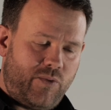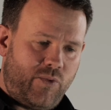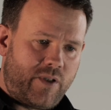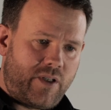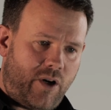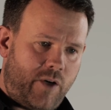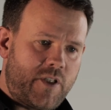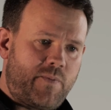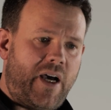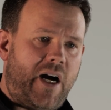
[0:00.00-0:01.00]
would
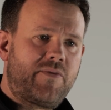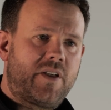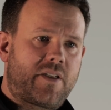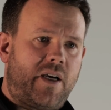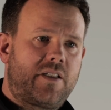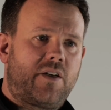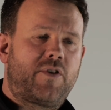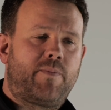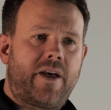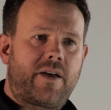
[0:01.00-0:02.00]
always be half the size of
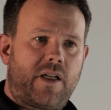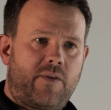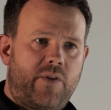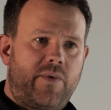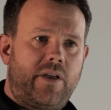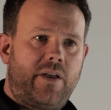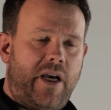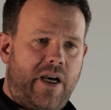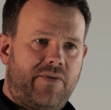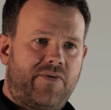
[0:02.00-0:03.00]
the bicolor, where we
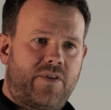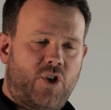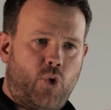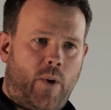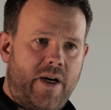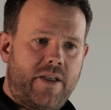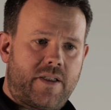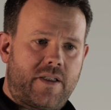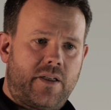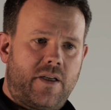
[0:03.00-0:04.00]
have
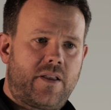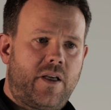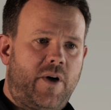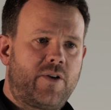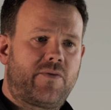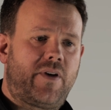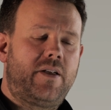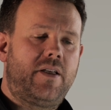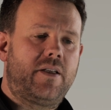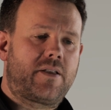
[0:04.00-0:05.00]
twice the amount of
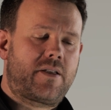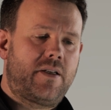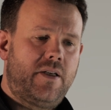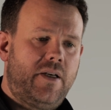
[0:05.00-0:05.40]
LEDs.